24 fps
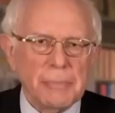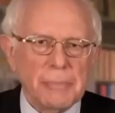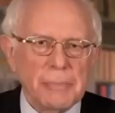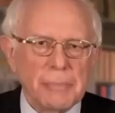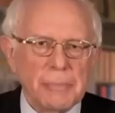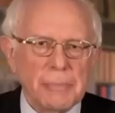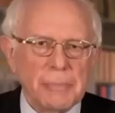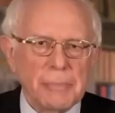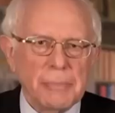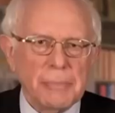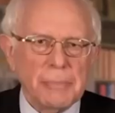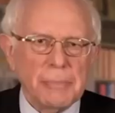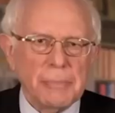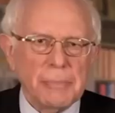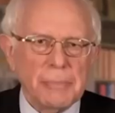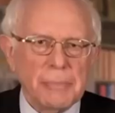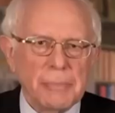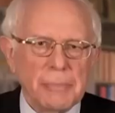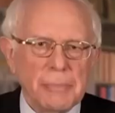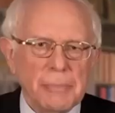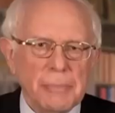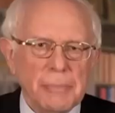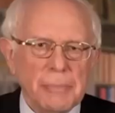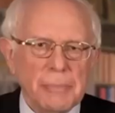
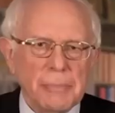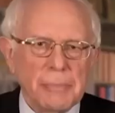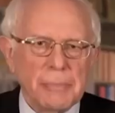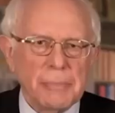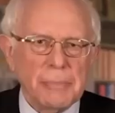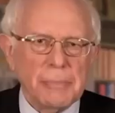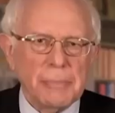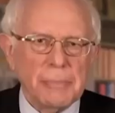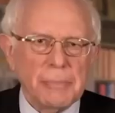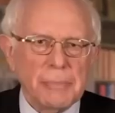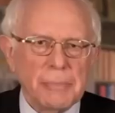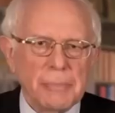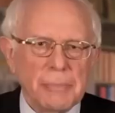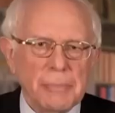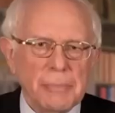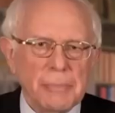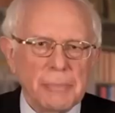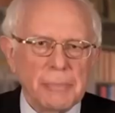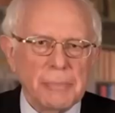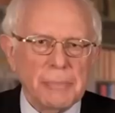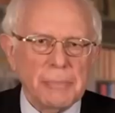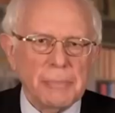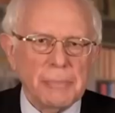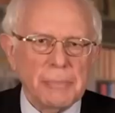
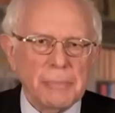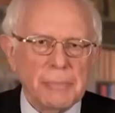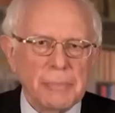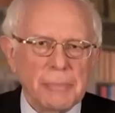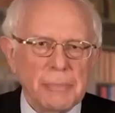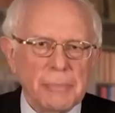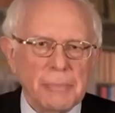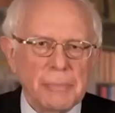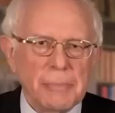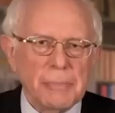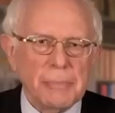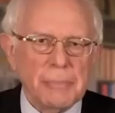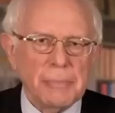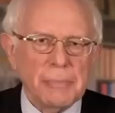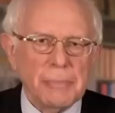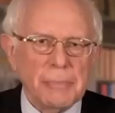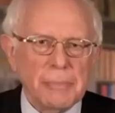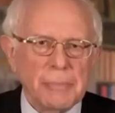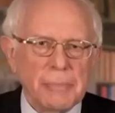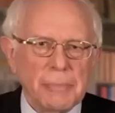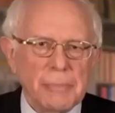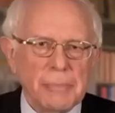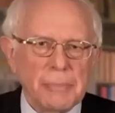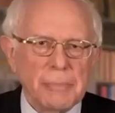
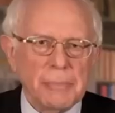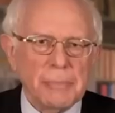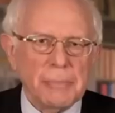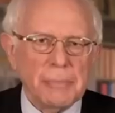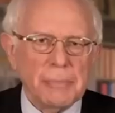This person isn't speaking.